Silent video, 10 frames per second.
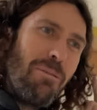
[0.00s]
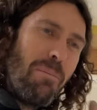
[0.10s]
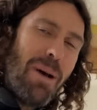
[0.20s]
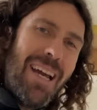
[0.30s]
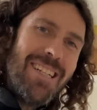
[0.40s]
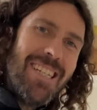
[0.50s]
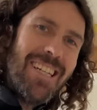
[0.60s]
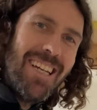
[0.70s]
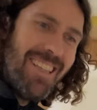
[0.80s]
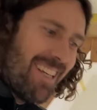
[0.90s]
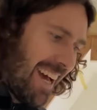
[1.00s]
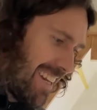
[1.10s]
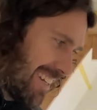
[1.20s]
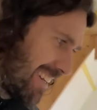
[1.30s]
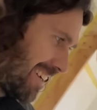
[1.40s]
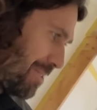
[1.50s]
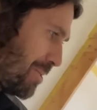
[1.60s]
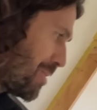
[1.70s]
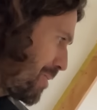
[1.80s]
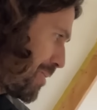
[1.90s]
we're painting in the attic.
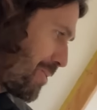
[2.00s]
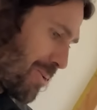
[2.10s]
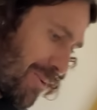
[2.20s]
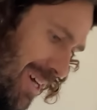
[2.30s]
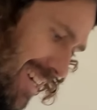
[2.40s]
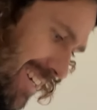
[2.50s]
Woohoo!